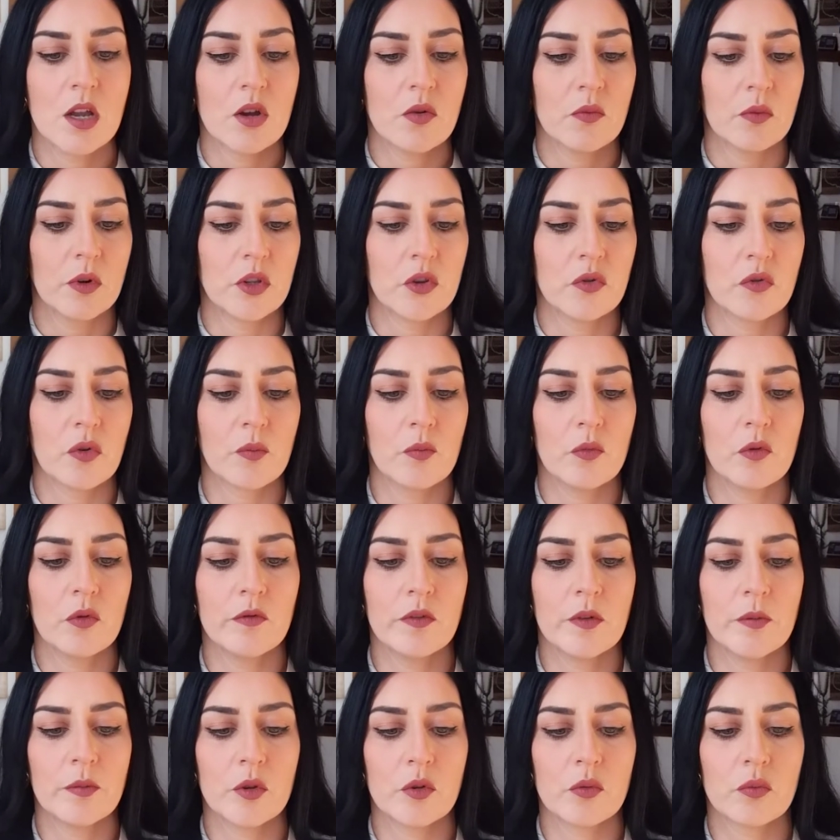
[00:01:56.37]
When you remove
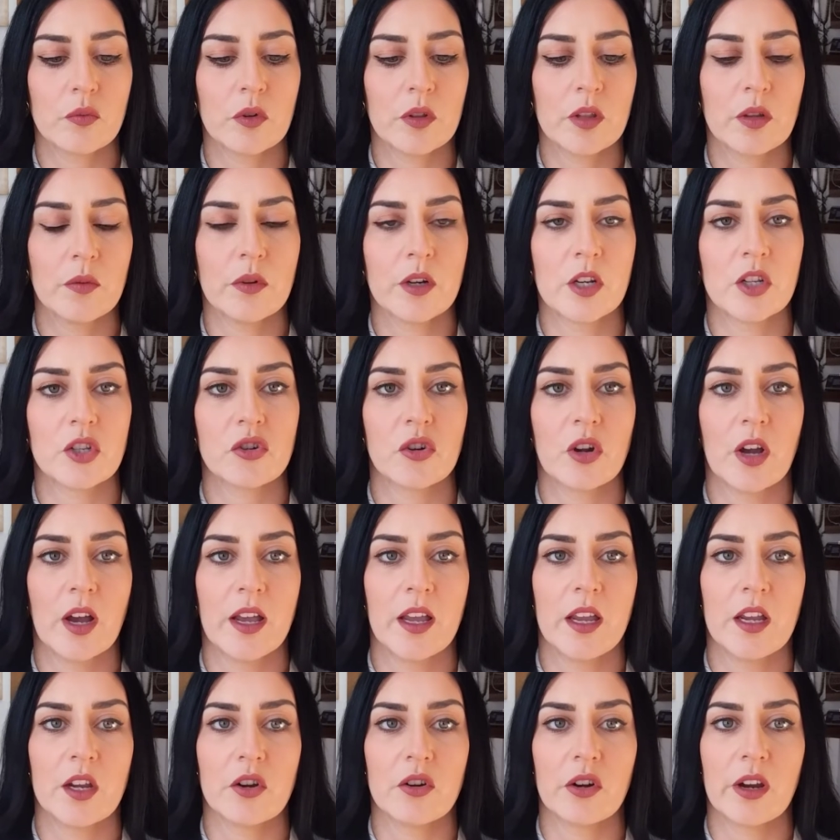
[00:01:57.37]
them, you really want to
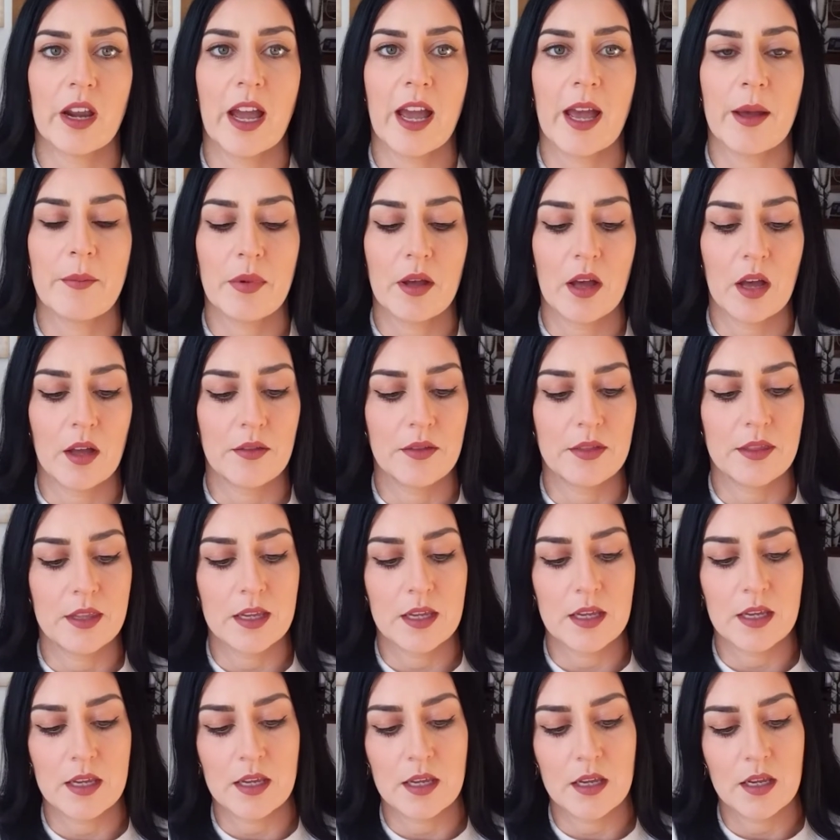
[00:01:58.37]
try and grab
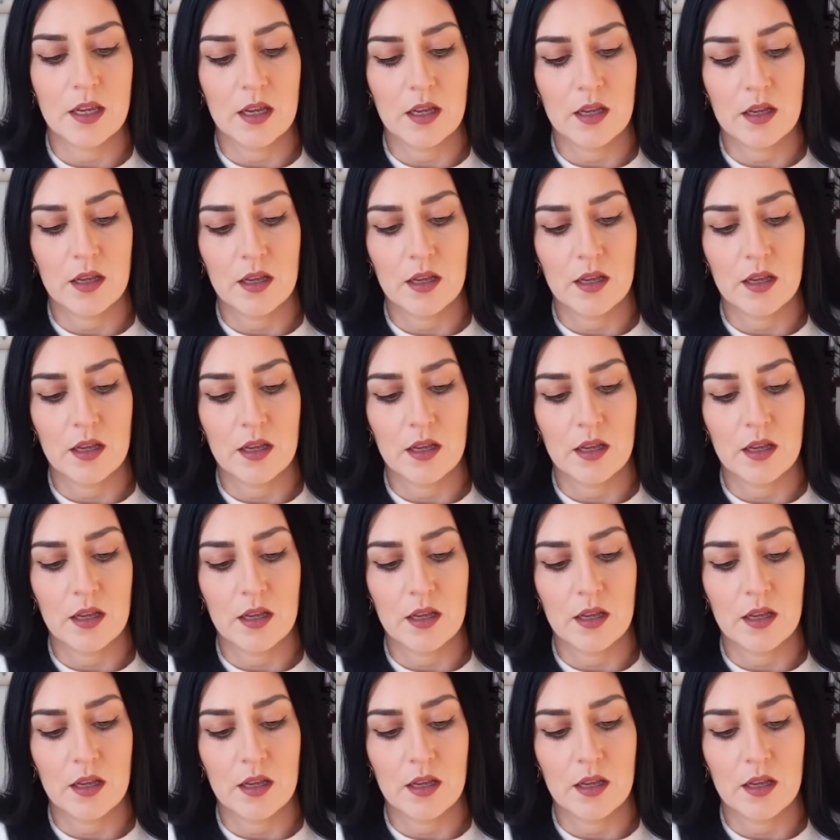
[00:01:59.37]
the